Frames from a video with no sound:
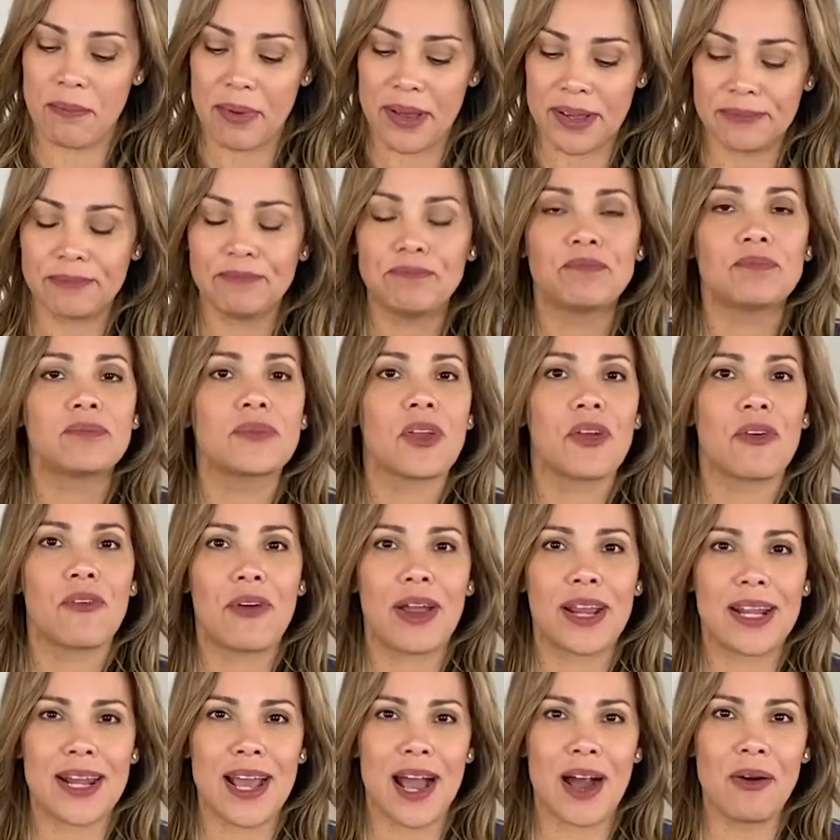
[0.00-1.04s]
But
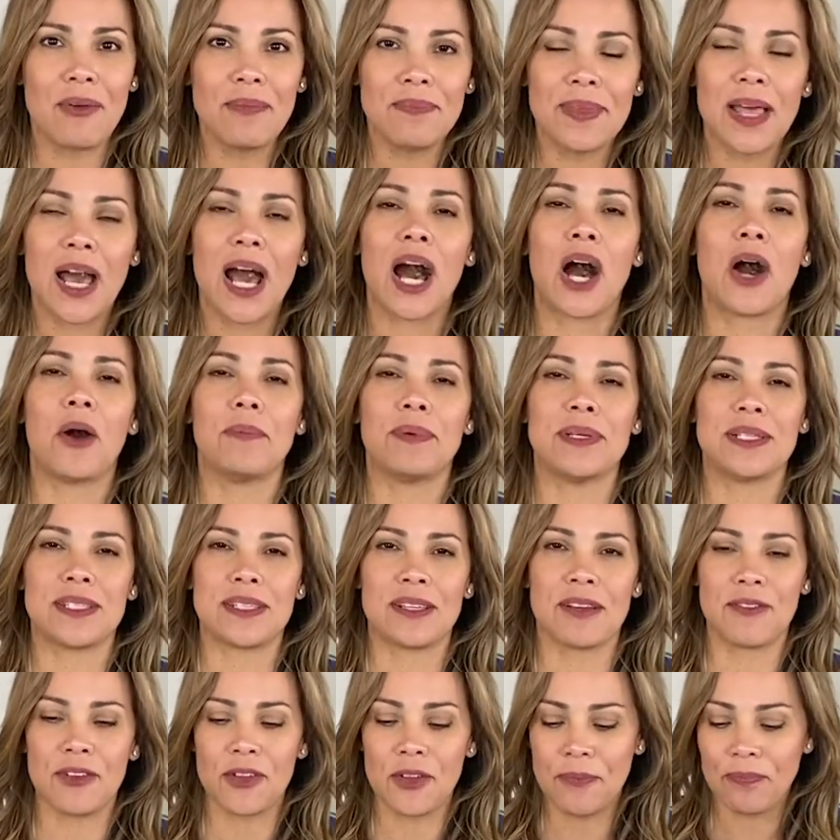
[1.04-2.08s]
right now, I'll be
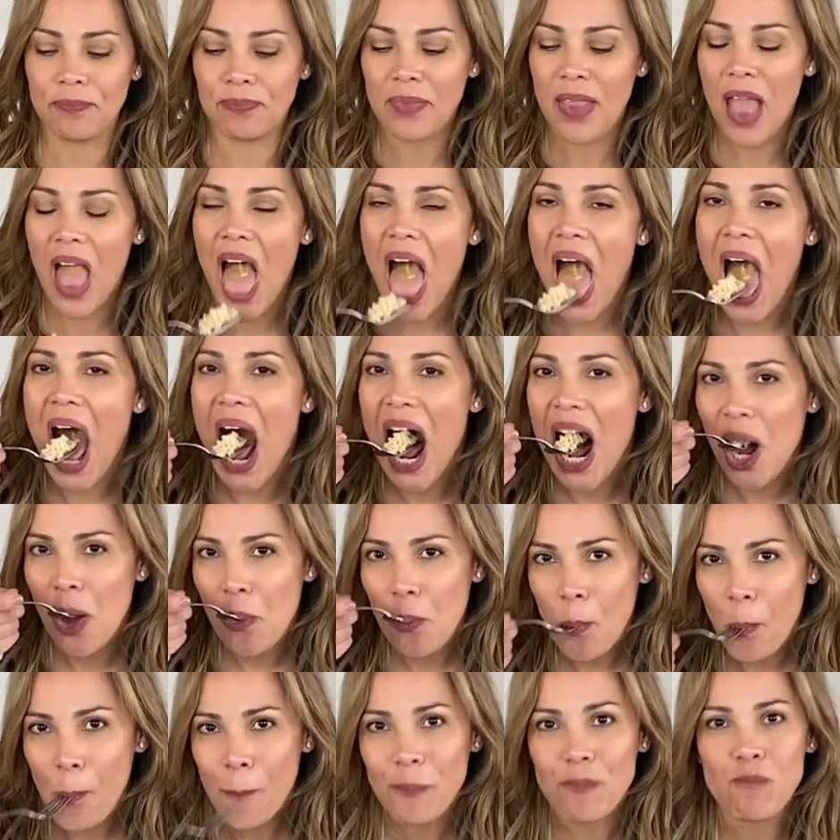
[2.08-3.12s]
civil
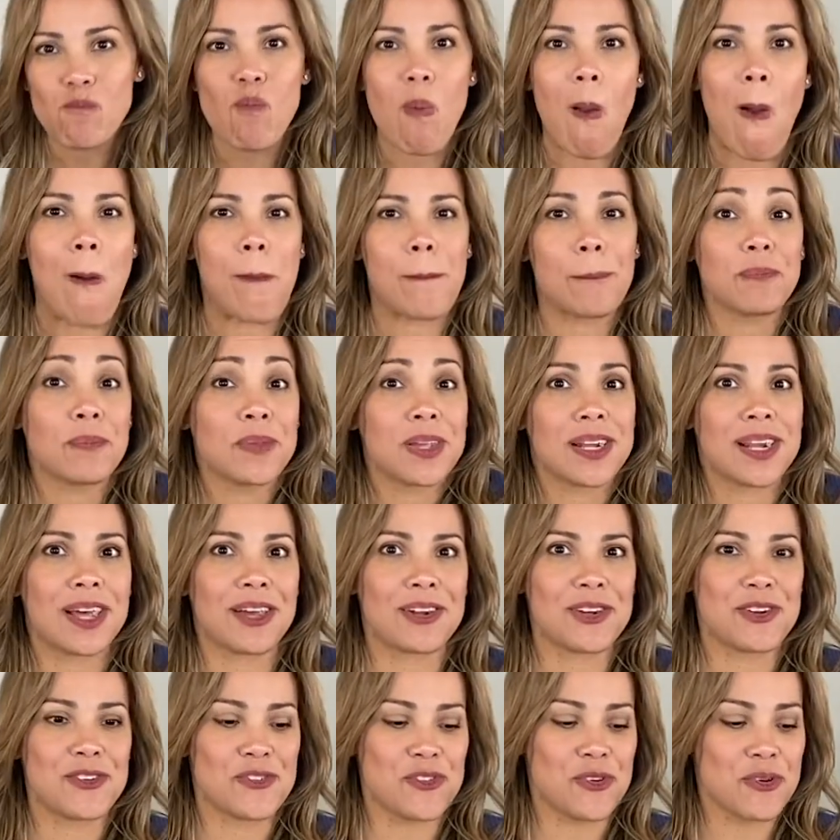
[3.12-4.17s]
and
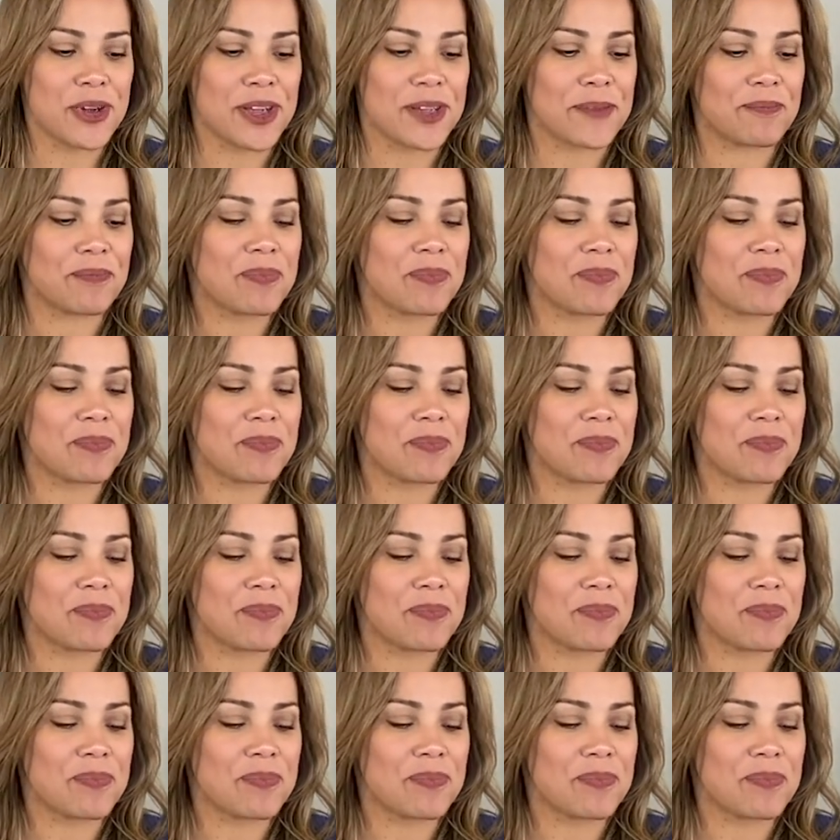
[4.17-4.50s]
I'll enjoy.